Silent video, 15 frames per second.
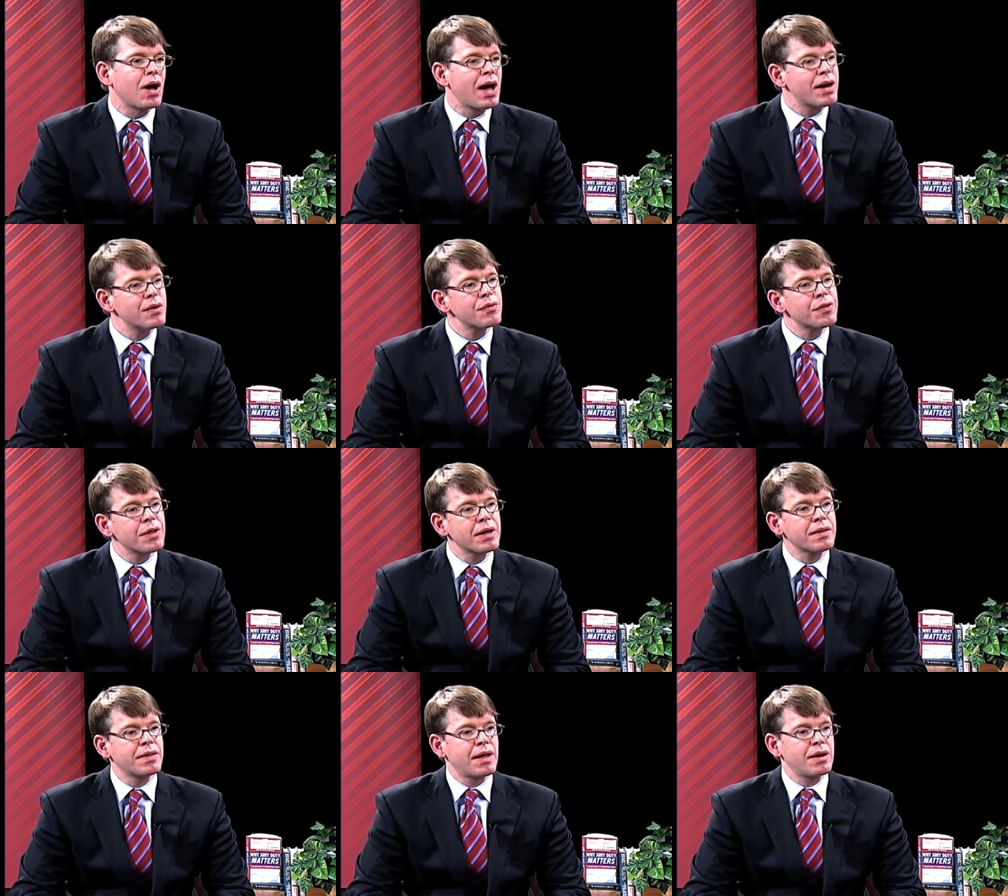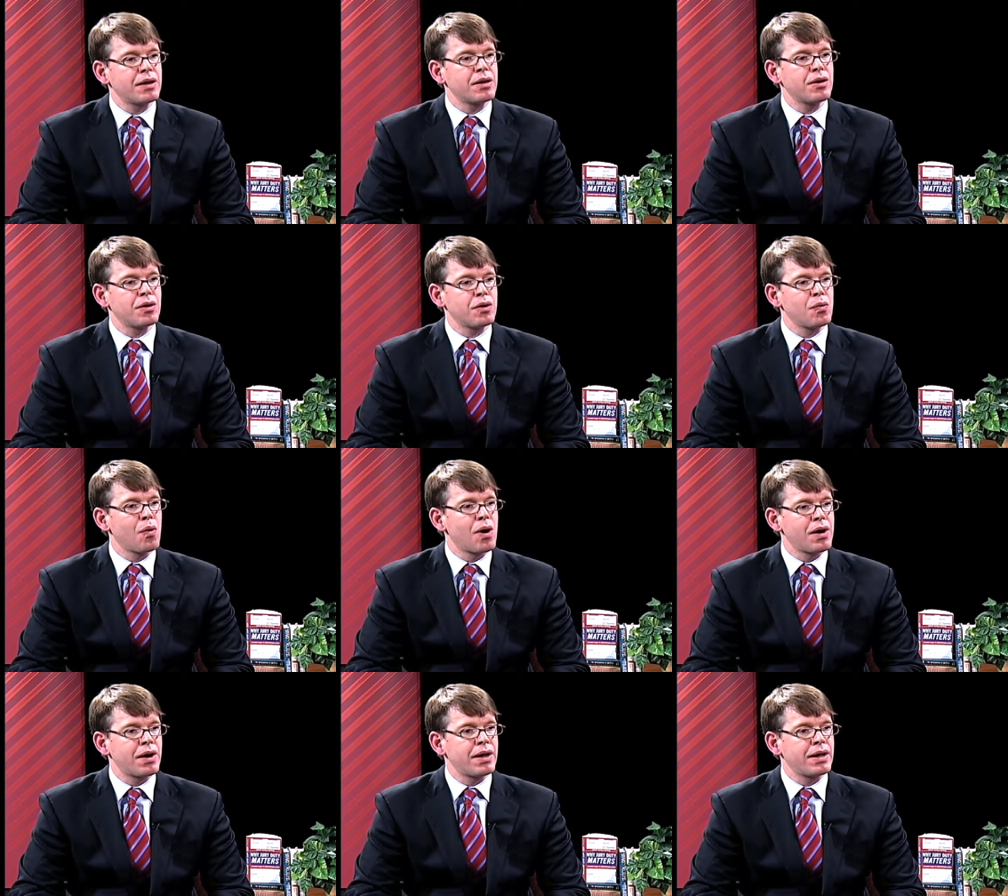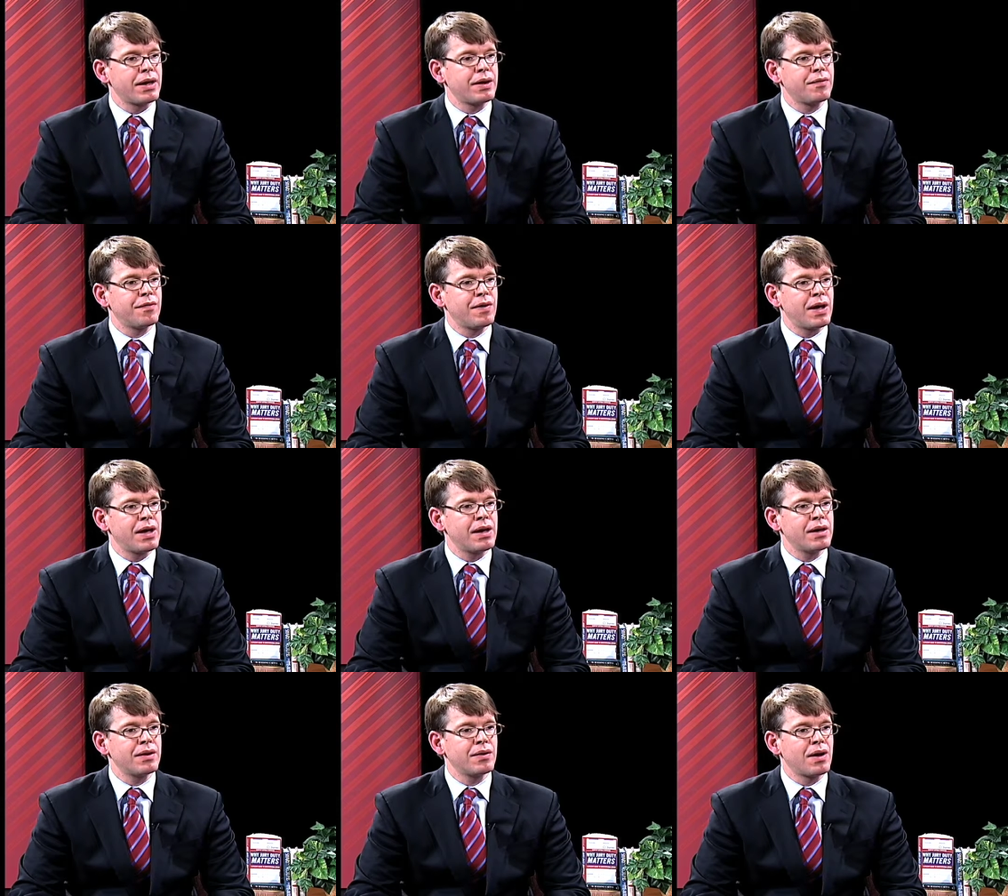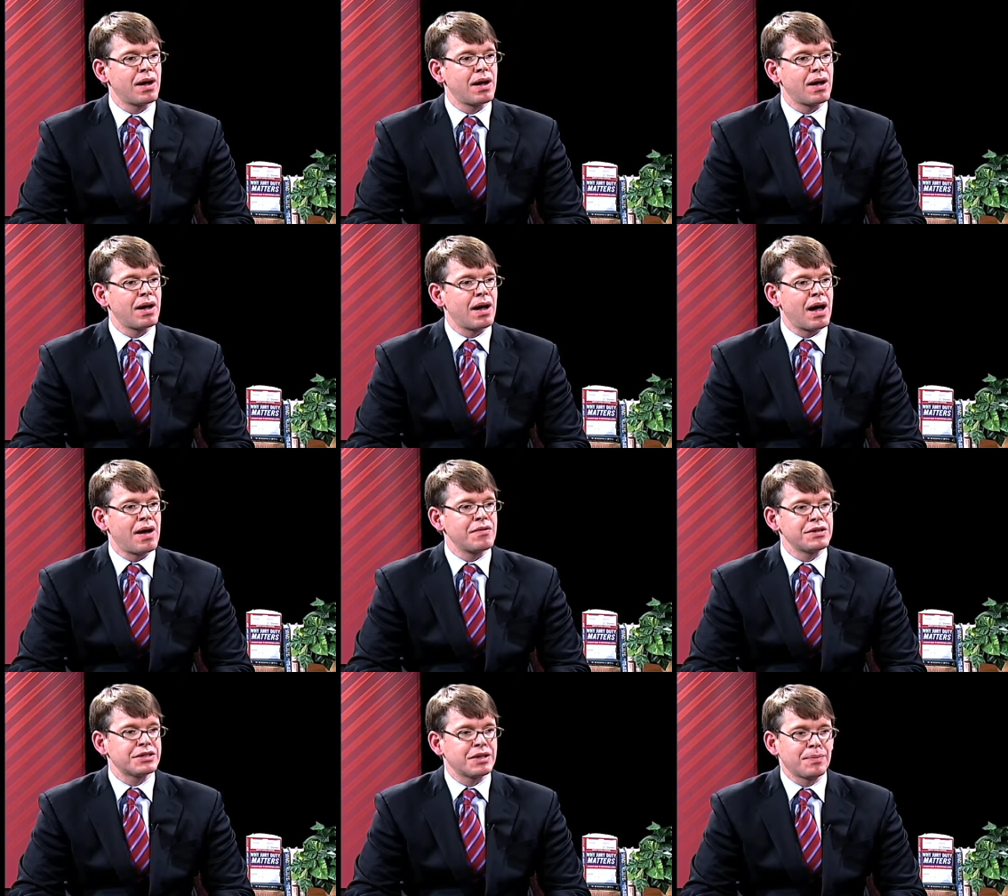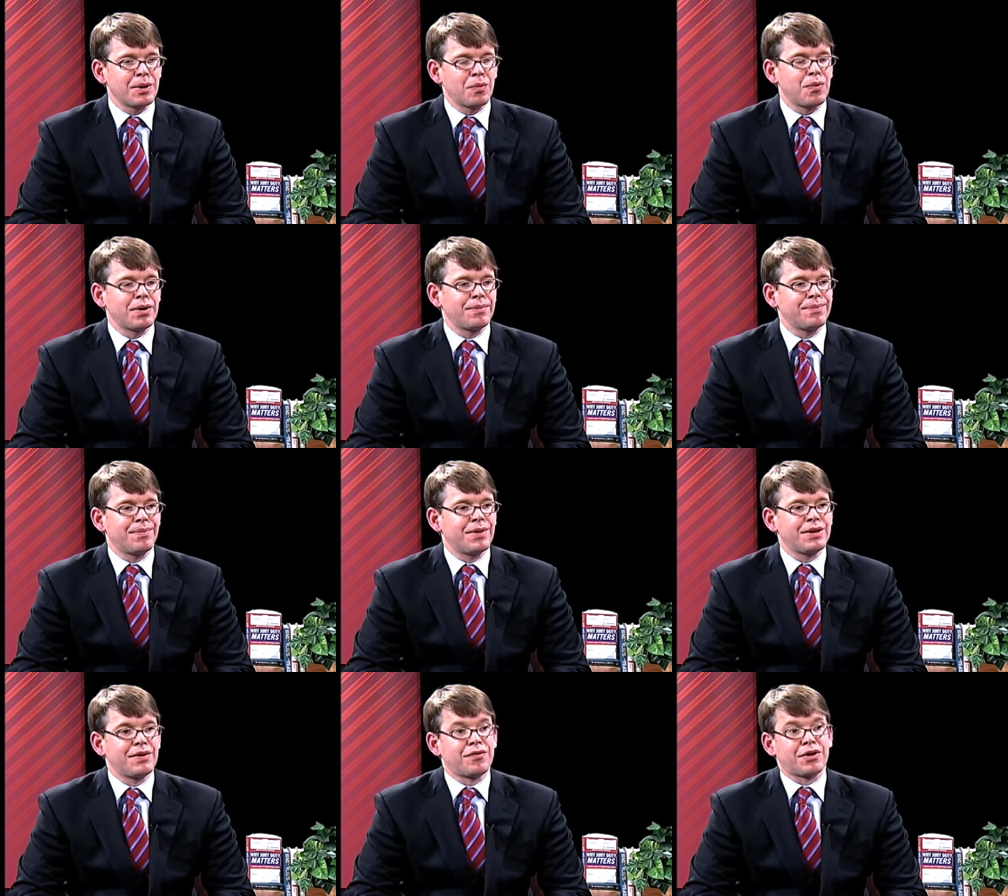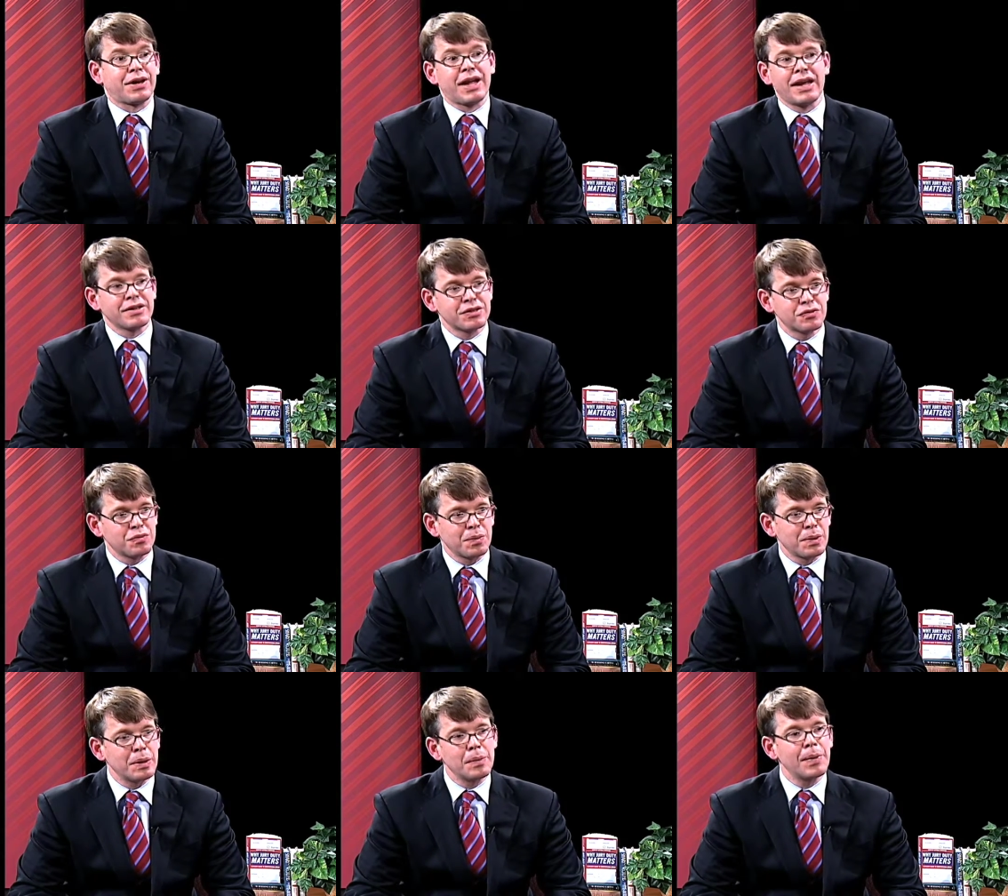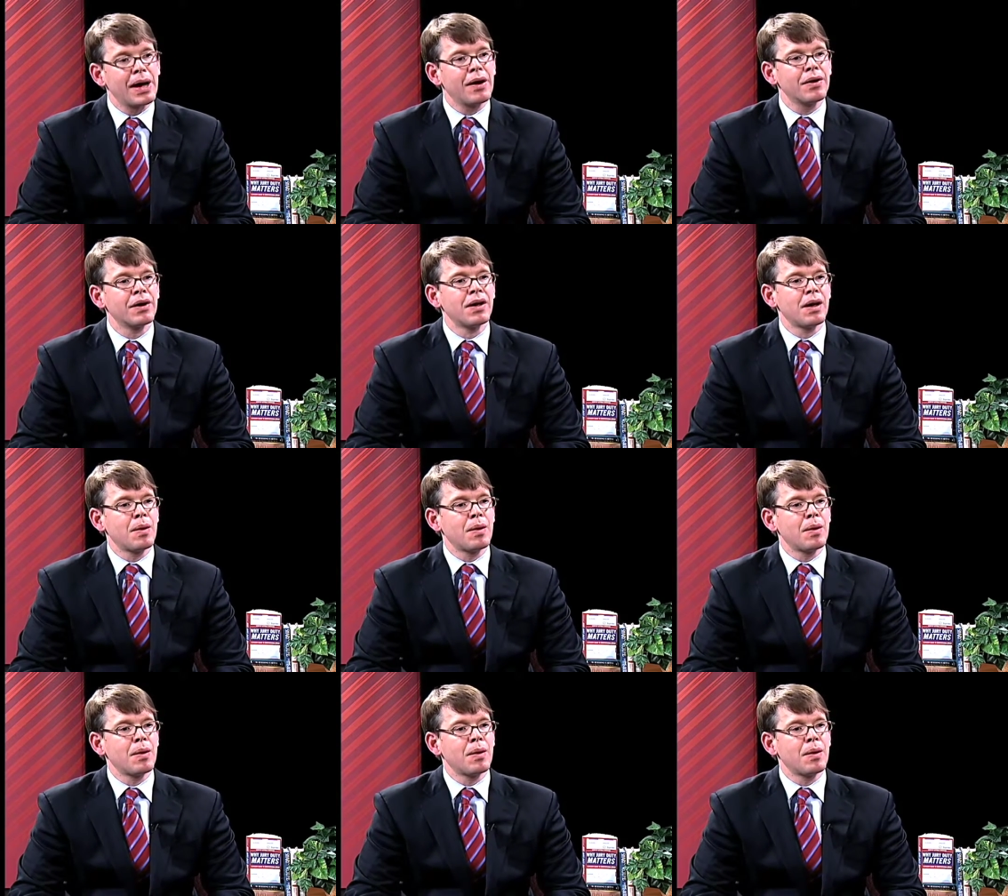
I don't think that you want to invade, obviously, about what the different cases will be about.